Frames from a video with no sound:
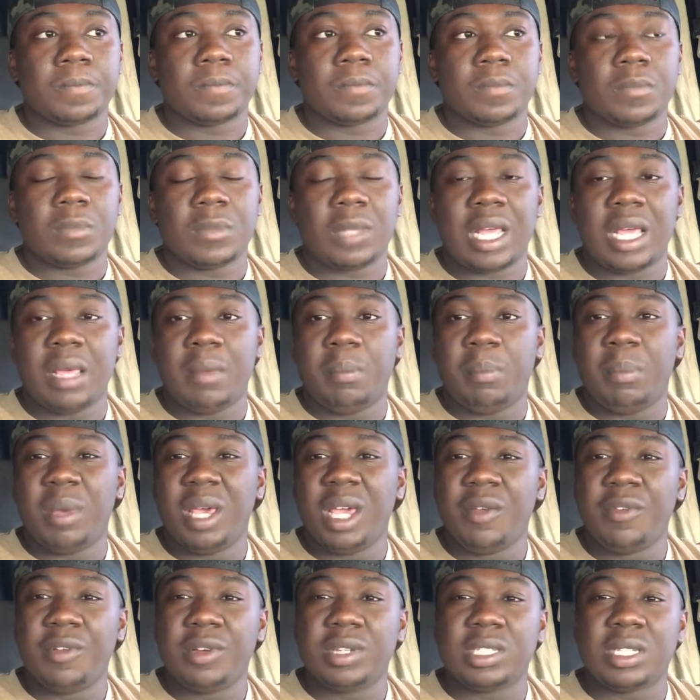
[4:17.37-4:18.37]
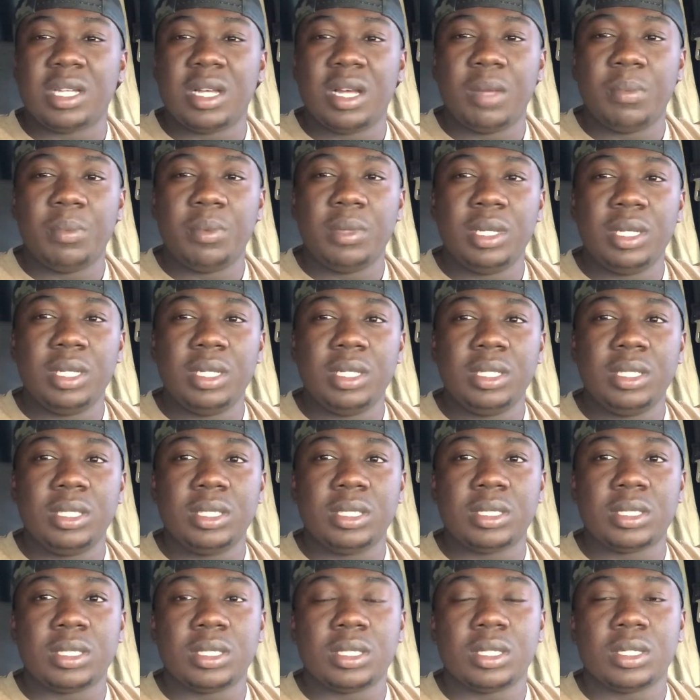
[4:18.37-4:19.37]
Like beverage
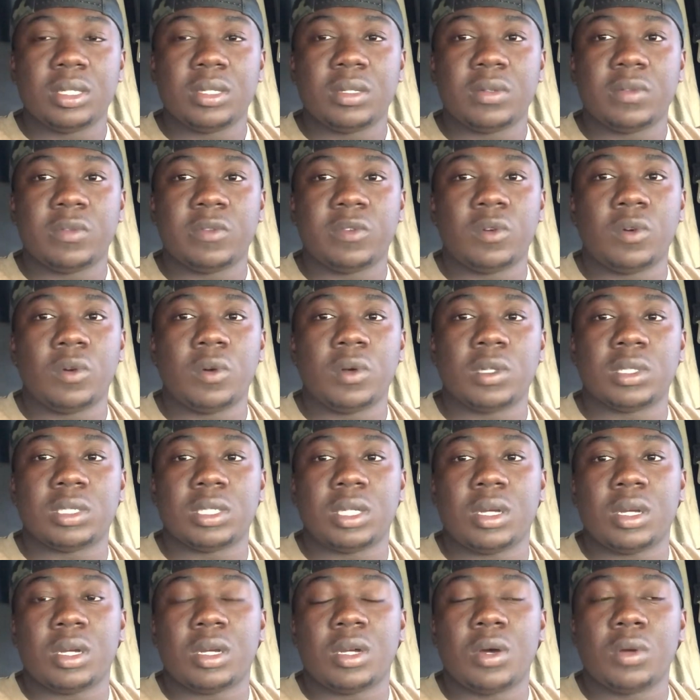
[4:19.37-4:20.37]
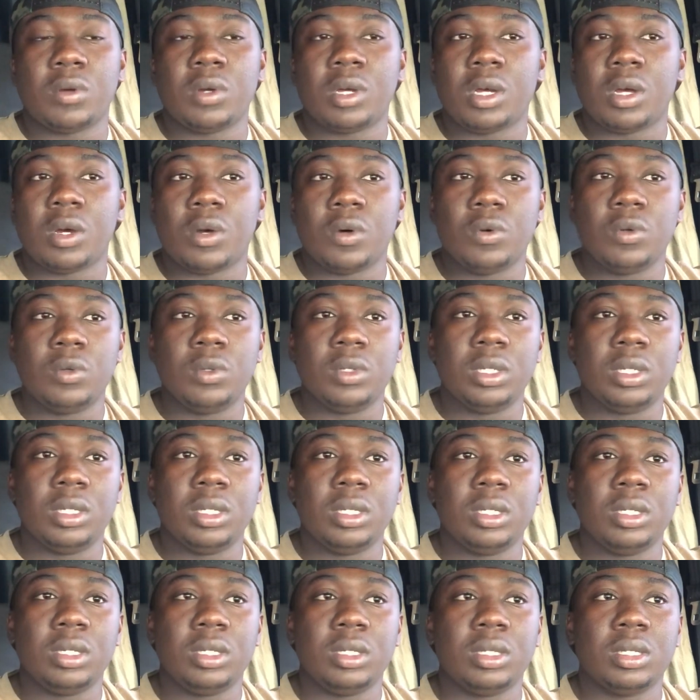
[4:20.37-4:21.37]
companies, for
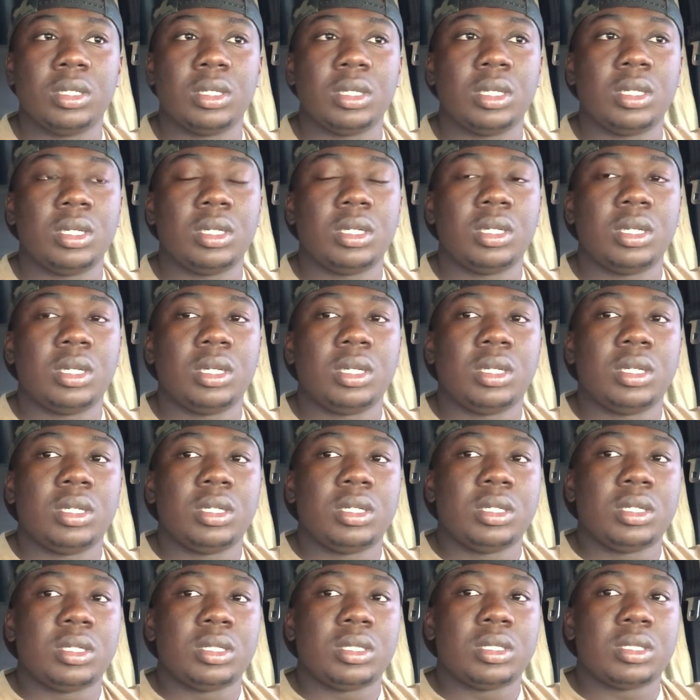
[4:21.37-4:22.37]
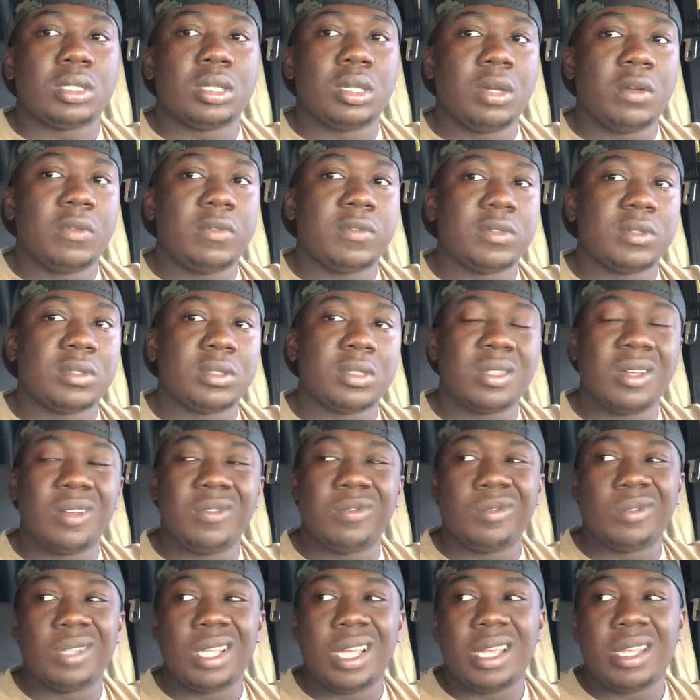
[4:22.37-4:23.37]
Coca-Cola, stuff
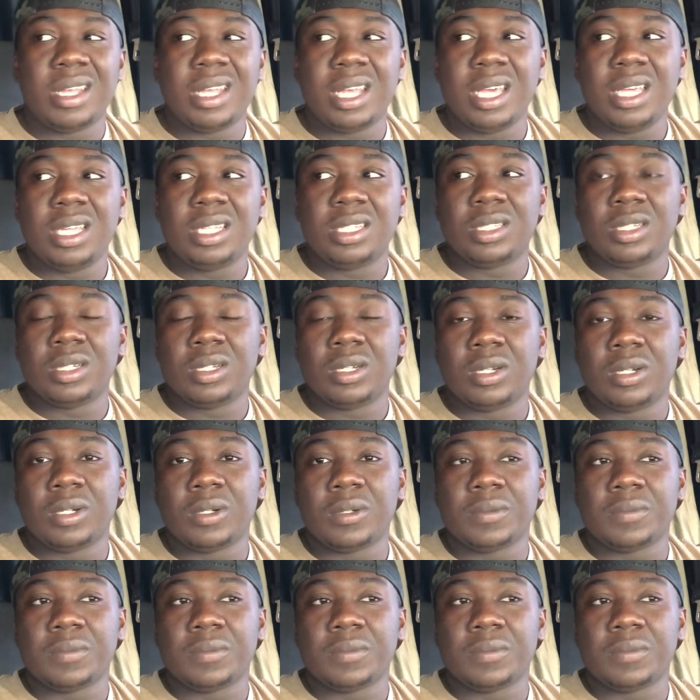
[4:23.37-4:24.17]
of that nature.